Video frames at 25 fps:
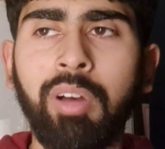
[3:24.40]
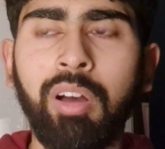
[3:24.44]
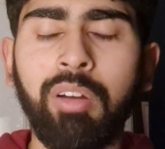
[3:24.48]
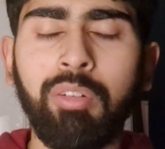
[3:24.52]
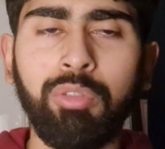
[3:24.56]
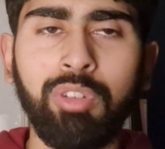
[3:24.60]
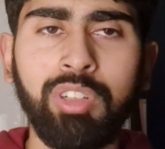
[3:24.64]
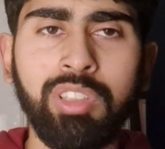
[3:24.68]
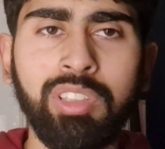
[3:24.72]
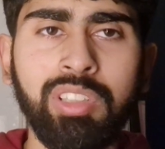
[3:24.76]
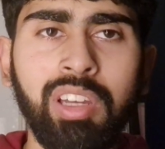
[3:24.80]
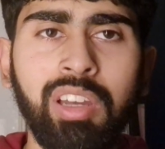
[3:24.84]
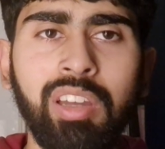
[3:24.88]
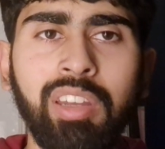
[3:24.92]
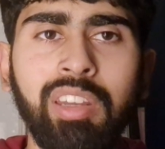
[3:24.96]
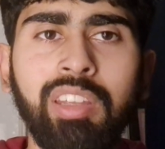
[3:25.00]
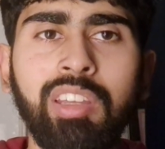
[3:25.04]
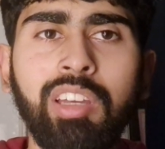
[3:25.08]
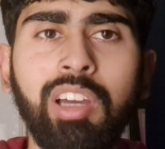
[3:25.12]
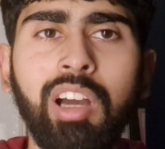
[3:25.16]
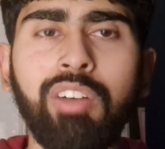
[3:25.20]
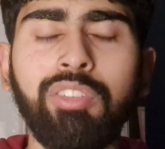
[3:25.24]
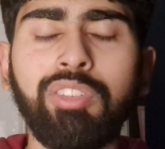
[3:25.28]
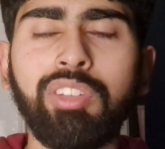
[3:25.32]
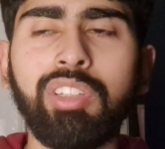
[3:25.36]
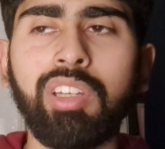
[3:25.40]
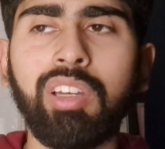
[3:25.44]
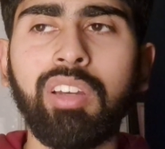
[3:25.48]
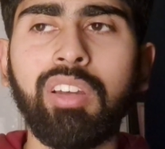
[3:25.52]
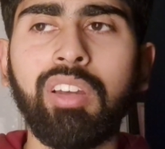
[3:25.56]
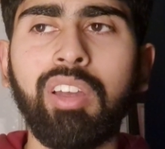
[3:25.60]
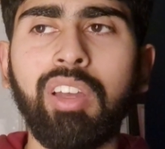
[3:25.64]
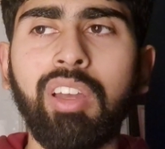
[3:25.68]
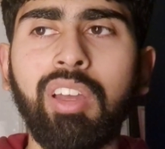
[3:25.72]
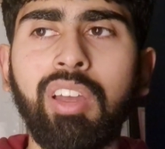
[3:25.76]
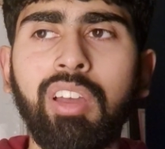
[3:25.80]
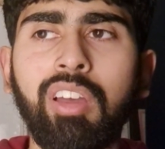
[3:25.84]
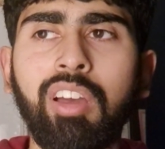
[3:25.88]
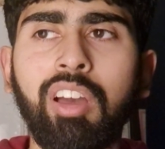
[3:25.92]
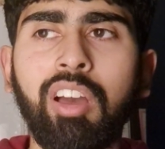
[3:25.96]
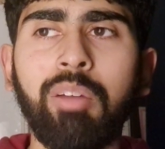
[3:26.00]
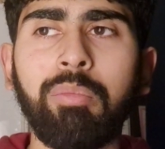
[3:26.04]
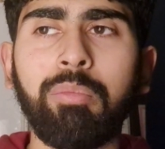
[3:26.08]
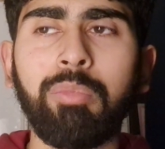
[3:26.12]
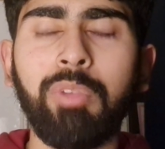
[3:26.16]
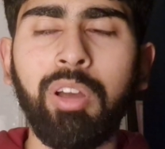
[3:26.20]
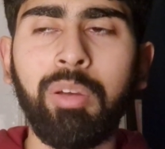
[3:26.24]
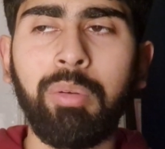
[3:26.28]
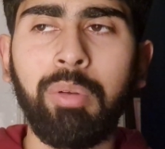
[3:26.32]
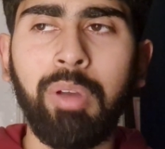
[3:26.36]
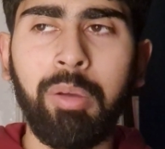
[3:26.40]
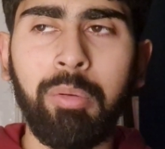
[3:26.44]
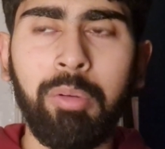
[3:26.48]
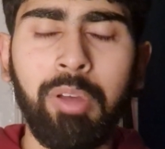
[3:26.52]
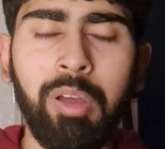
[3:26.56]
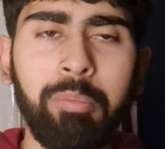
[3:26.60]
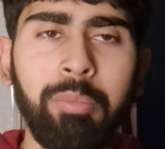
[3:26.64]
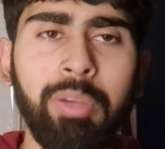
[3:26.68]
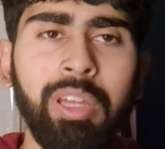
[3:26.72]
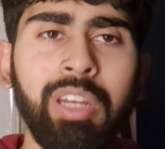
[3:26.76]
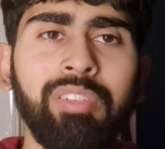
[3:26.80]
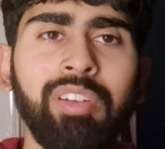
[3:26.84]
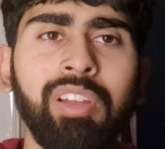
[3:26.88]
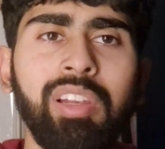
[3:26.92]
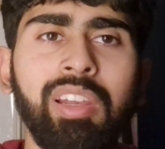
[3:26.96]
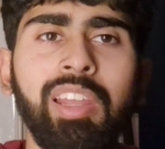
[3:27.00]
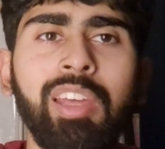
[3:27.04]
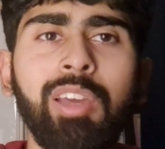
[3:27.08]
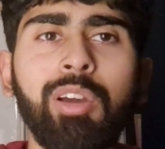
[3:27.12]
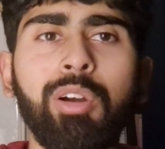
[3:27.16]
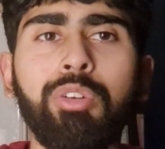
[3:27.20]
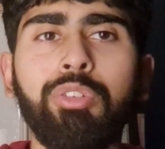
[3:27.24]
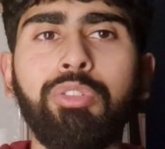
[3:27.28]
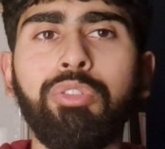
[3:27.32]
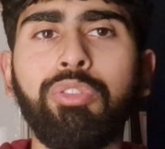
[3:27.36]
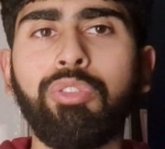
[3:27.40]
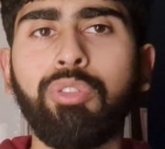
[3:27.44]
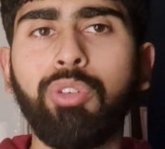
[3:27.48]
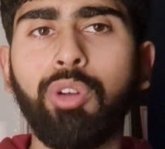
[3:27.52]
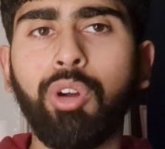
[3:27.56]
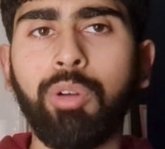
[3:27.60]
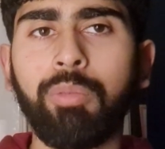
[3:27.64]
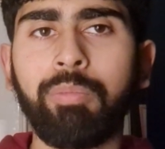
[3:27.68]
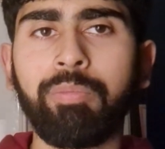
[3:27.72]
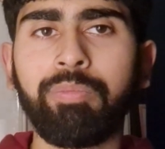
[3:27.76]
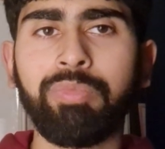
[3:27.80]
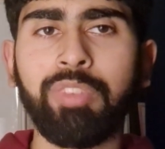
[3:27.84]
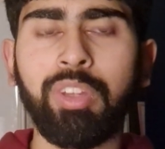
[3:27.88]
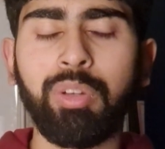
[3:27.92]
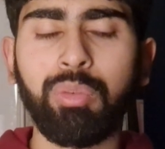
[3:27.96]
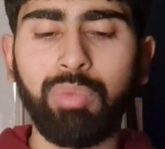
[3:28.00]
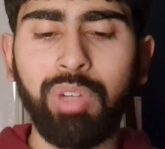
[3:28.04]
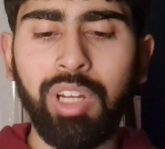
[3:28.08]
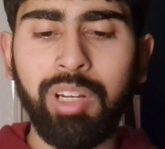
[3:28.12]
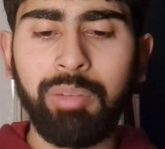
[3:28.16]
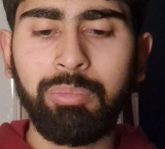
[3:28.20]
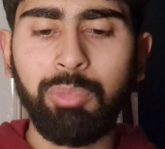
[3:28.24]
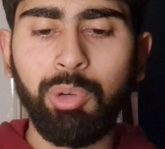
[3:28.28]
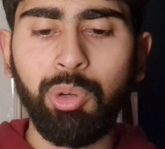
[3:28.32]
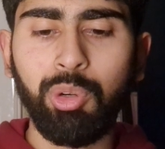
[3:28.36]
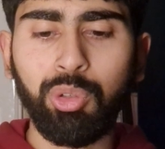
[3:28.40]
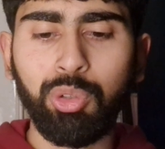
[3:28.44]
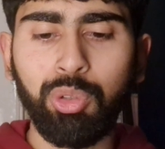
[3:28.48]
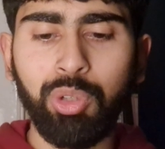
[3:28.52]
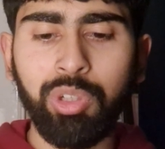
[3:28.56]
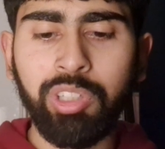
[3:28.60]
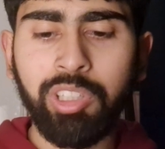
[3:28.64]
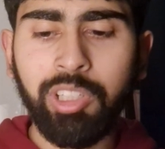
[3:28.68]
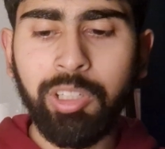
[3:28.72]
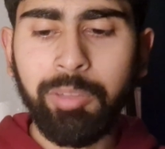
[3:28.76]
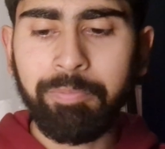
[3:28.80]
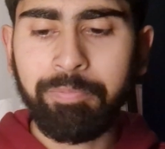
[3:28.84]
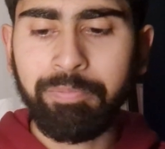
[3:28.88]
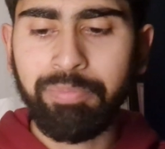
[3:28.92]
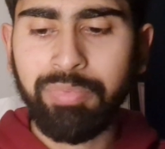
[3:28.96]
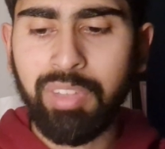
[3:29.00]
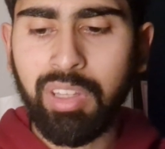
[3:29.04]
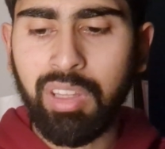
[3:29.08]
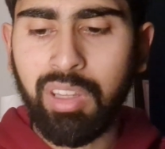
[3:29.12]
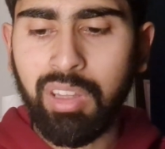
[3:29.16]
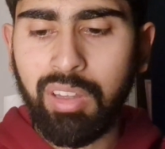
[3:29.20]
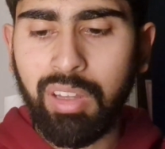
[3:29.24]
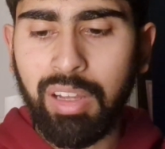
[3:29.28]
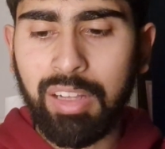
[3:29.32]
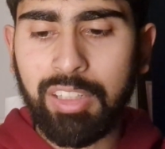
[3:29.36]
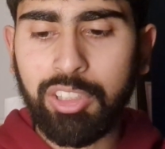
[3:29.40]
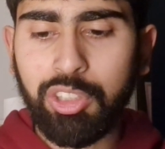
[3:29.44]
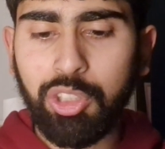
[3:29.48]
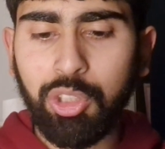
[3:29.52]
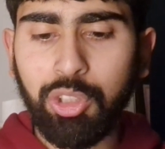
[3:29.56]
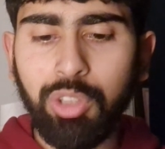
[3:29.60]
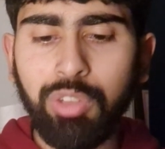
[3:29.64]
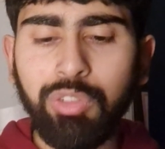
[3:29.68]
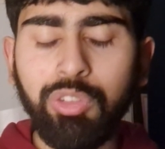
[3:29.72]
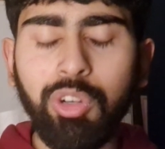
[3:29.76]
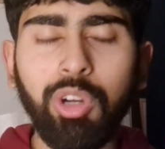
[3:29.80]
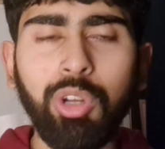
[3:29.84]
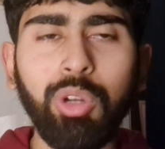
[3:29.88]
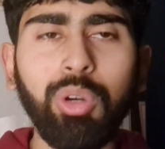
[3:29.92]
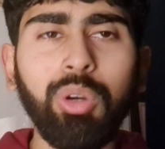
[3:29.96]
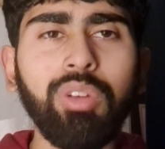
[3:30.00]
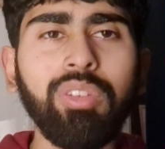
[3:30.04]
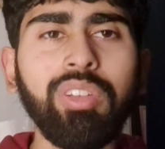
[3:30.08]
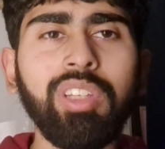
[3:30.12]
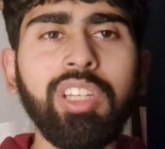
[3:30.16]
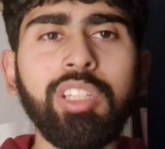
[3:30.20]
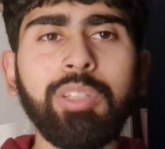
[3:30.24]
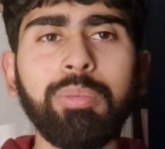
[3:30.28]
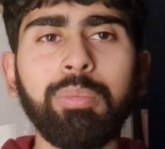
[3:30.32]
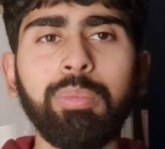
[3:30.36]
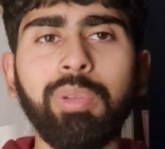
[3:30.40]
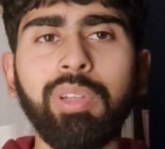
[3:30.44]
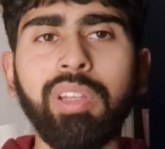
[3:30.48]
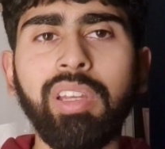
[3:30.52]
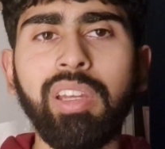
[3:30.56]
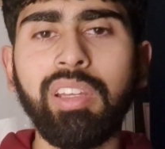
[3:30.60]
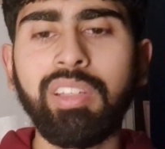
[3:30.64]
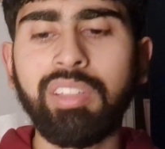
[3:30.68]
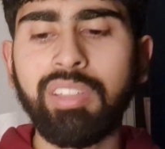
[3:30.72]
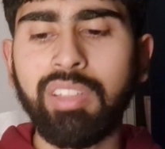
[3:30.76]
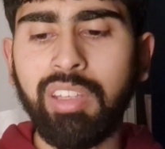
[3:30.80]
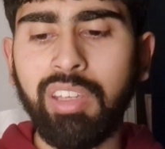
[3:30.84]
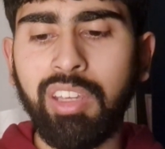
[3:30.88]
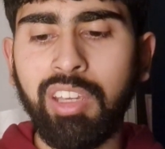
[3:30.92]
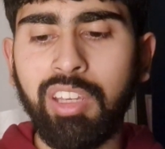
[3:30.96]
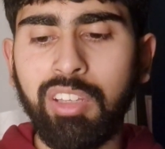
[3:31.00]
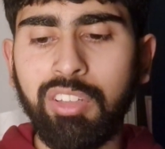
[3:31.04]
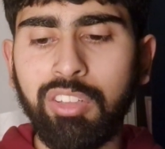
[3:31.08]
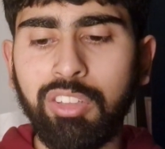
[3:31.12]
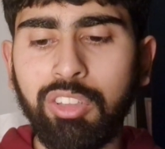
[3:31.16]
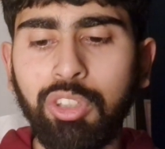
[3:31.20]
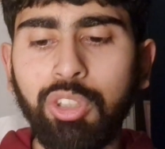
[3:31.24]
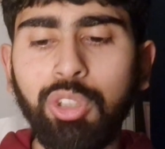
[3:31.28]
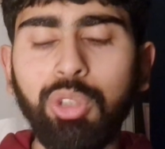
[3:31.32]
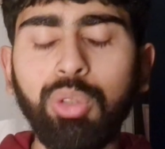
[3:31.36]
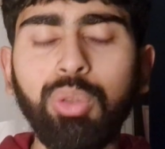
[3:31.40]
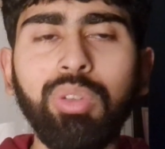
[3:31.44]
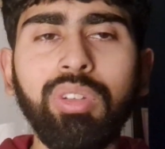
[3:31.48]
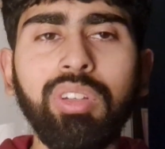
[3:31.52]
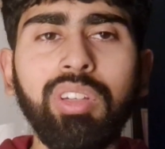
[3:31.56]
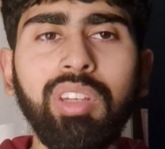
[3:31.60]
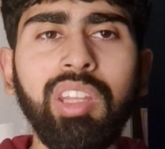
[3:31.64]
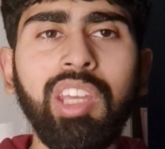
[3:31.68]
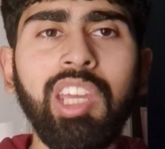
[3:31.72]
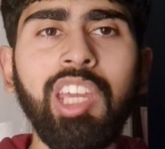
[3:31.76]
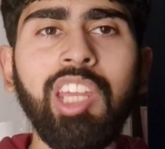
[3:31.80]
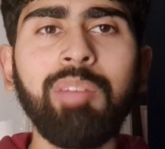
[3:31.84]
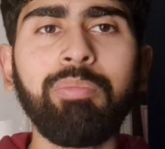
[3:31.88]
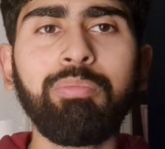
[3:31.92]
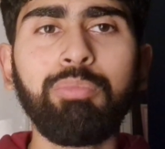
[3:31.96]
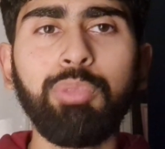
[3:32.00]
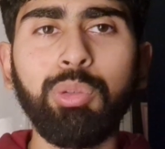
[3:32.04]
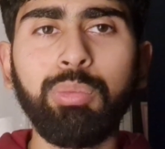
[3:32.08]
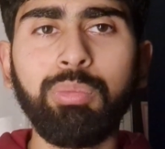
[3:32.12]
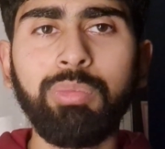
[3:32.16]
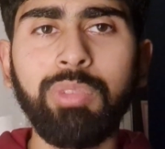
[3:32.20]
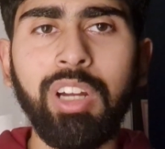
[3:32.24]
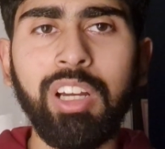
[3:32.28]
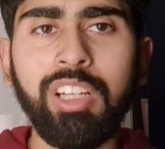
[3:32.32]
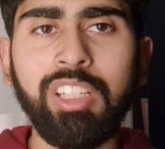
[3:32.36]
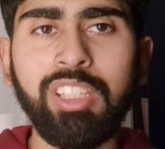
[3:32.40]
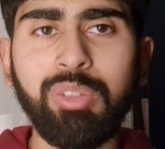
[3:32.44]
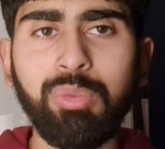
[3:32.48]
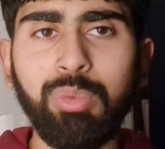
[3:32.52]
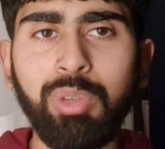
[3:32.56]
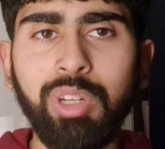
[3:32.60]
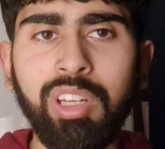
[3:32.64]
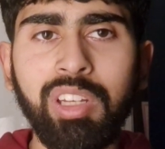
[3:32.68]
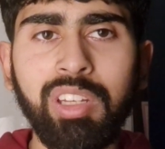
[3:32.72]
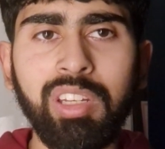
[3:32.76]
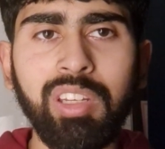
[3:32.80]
returning after a bit of a layoff from Red Bull Cricket. And so you've got all these players here. Do you need Bumrah to win in